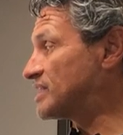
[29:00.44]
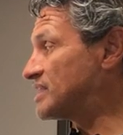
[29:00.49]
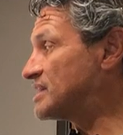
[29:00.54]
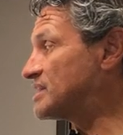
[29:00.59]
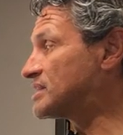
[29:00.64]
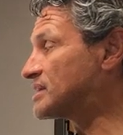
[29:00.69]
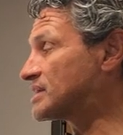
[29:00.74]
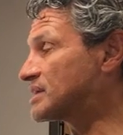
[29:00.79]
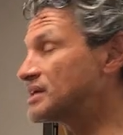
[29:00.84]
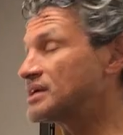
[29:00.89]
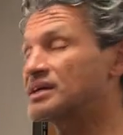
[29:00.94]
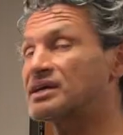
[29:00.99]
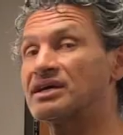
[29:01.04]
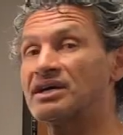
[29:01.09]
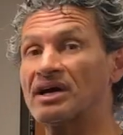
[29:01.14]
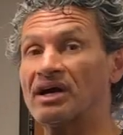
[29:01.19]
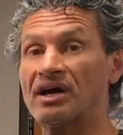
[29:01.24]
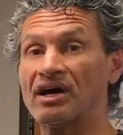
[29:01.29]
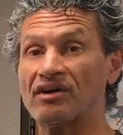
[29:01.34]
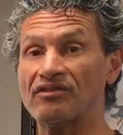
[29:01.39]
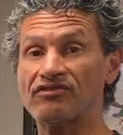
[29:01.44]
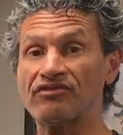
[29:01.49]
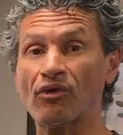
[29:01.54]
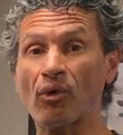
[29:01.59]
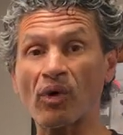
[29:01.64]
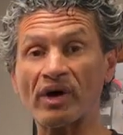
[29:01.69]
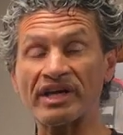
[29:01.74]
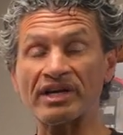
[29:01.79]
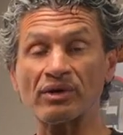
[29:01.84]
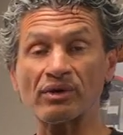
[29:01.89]
either a
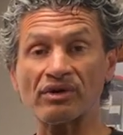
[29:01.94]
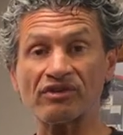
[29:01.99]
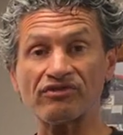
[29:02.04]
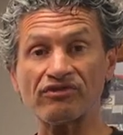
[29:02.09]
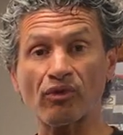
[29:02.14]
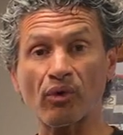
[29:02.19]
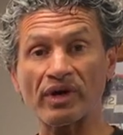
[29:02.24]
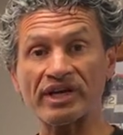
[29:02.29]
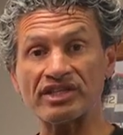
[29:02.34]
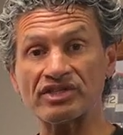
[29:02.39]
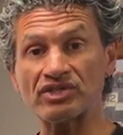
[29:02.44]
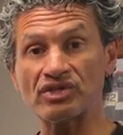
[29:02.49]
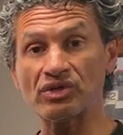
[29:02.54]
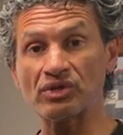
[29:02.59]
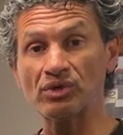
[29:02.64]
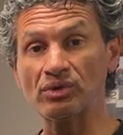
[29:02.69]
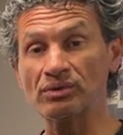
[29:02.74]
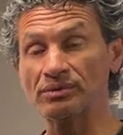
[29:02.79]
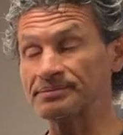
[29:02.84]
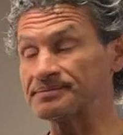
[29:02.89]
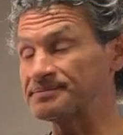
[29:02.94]
40 or a 42,